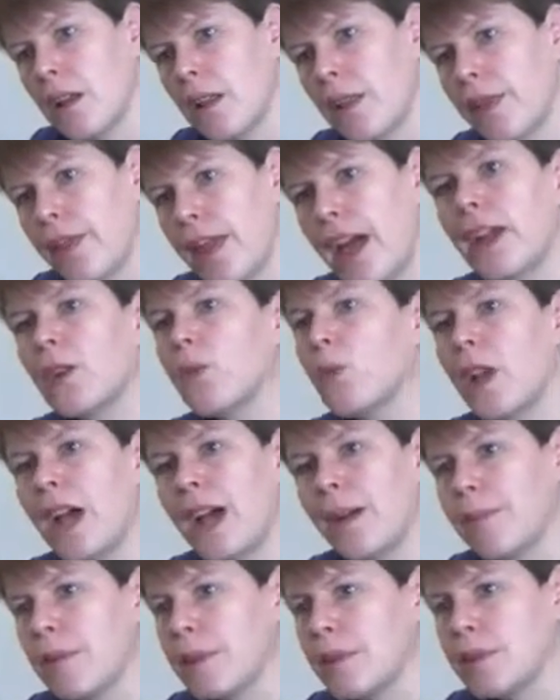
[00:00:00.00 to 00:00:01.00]
That all
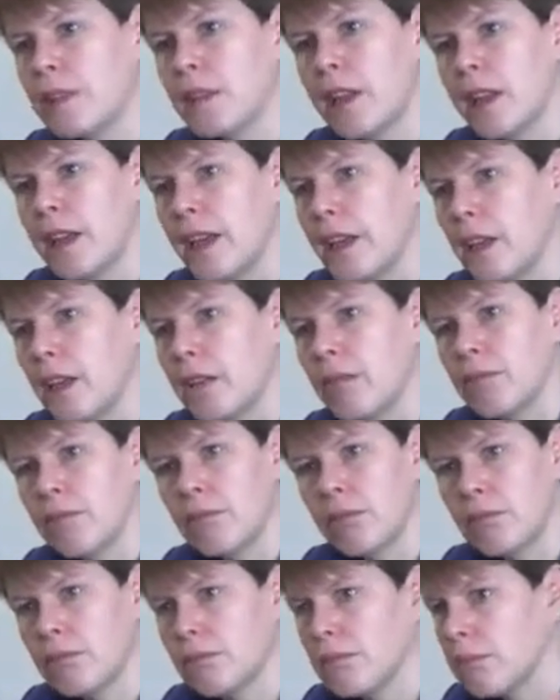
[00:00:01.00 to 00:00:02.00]
happens in
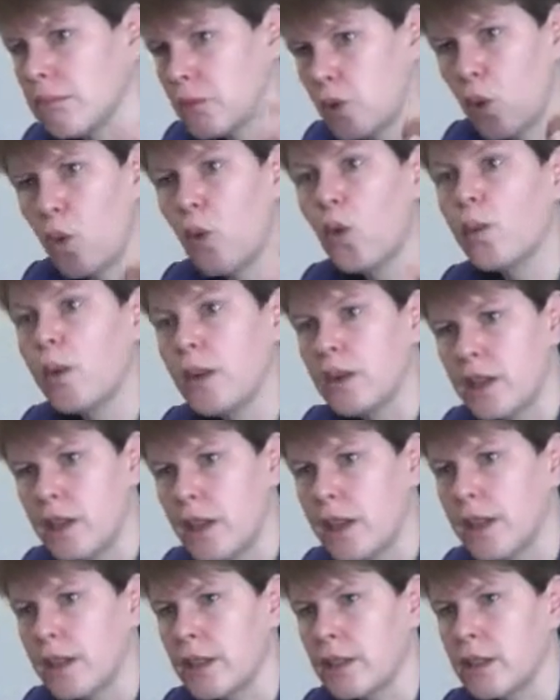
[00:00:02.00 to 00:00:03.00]
almost
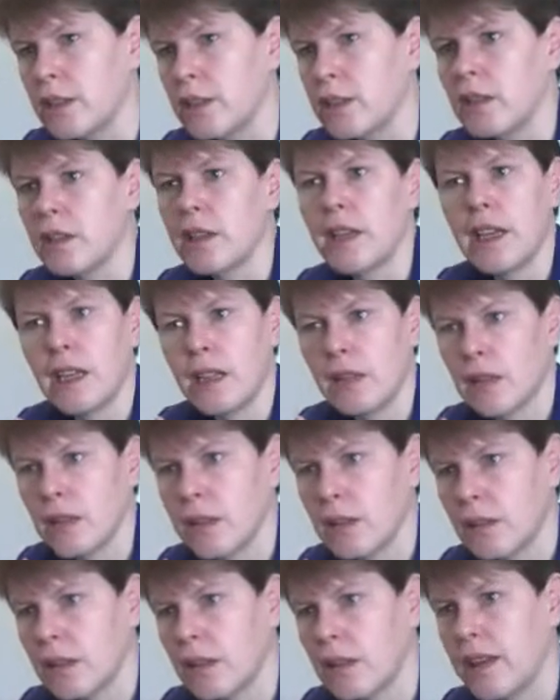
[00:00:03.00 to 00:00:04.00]
an instant, in
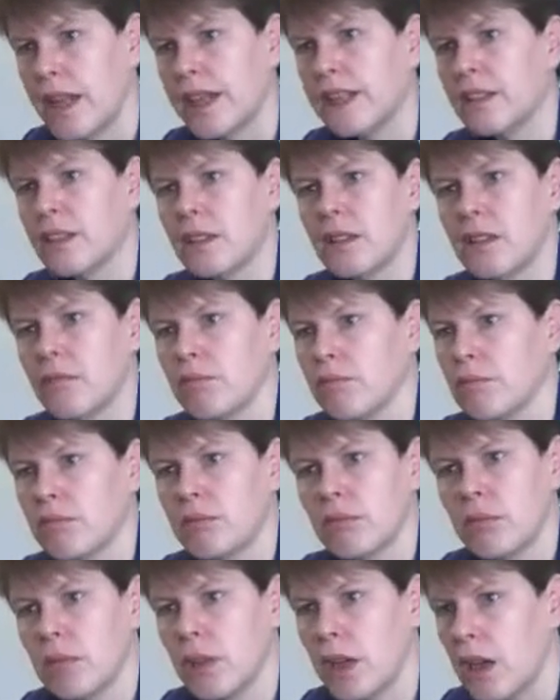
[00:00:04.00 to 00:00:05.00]
less than
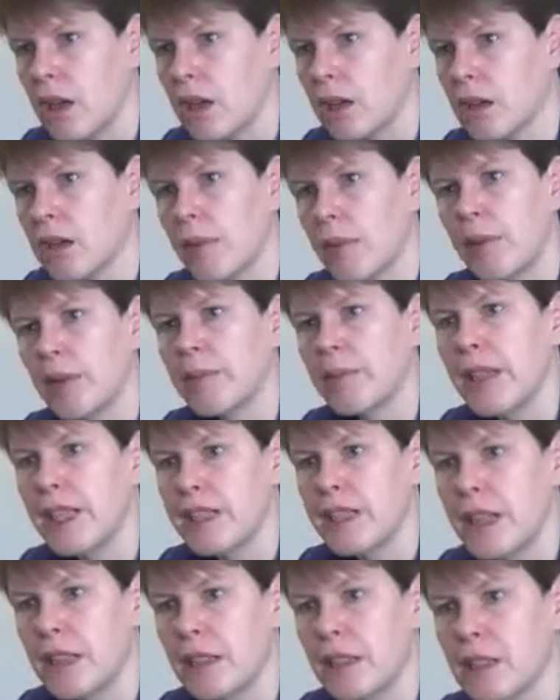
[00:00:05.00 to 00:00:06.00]
a couple of
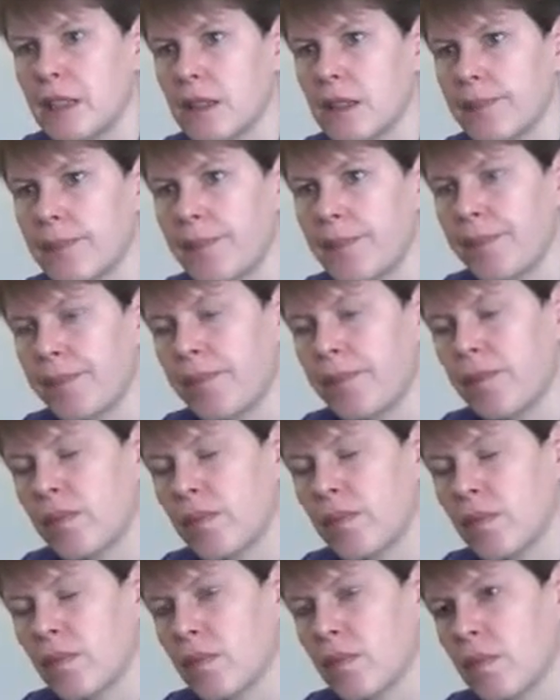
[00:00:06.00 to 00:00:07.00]
milliseconds.
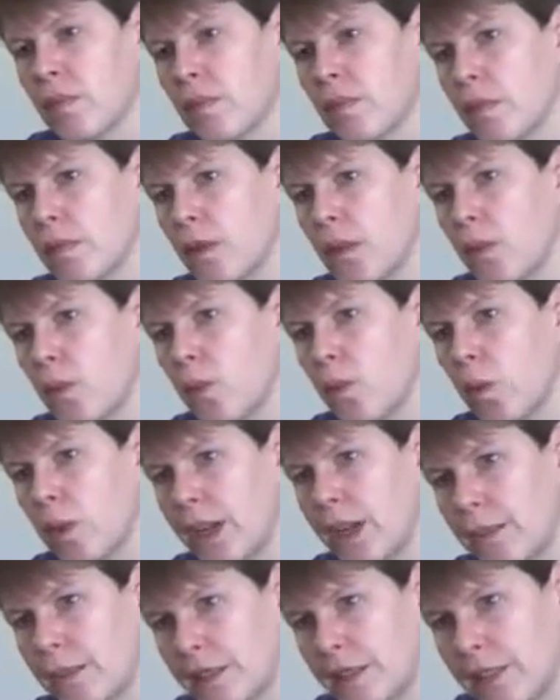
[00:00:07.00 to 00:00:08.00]
What
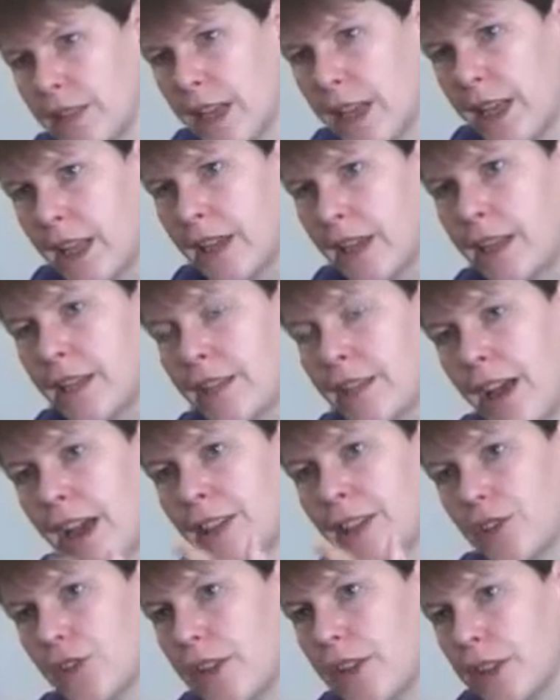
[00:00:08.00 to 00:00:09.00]
happens then is
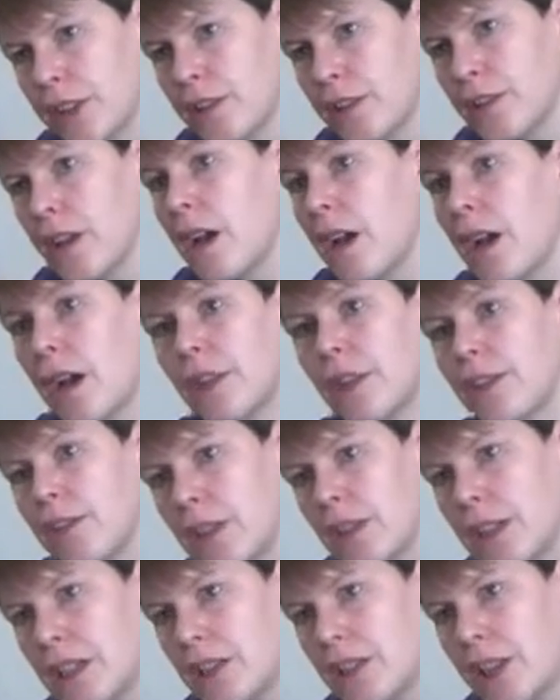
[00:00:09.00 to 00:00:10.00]
that triggers other
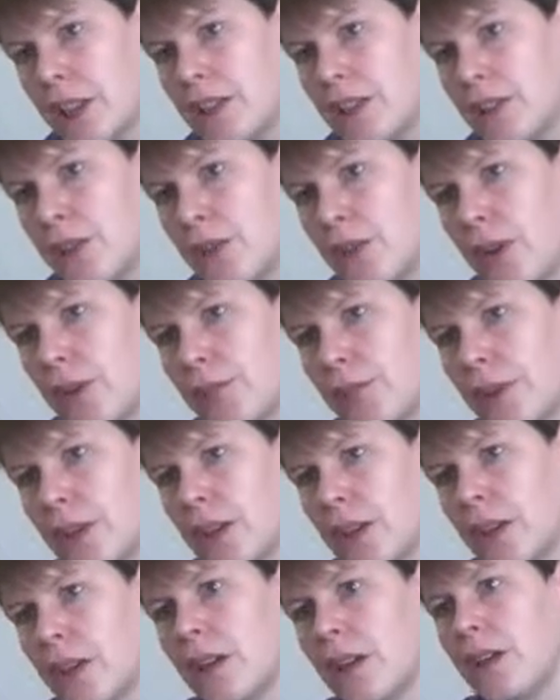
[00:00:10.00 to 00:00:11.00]
ion channels to open.
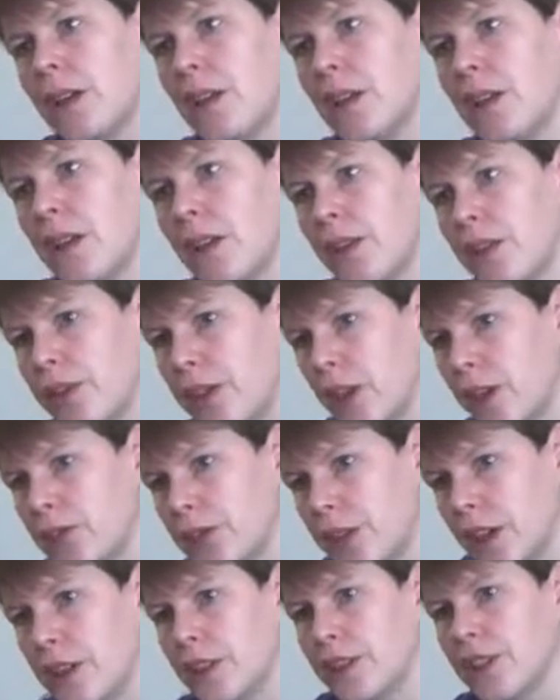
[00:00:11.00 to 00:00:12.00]
Those
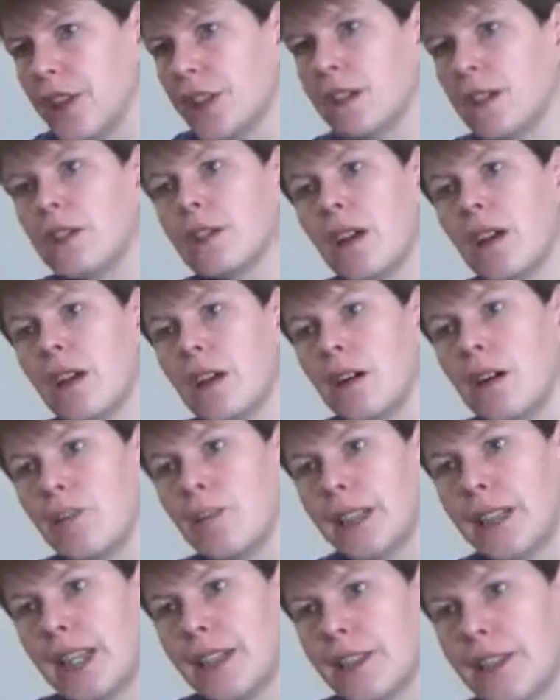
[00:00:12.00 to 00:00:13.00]
ion channels are
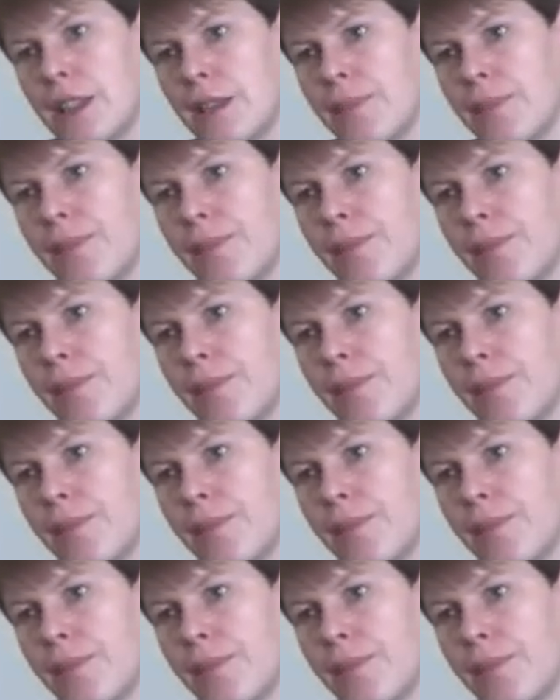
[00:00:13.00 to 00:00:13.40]
potassium.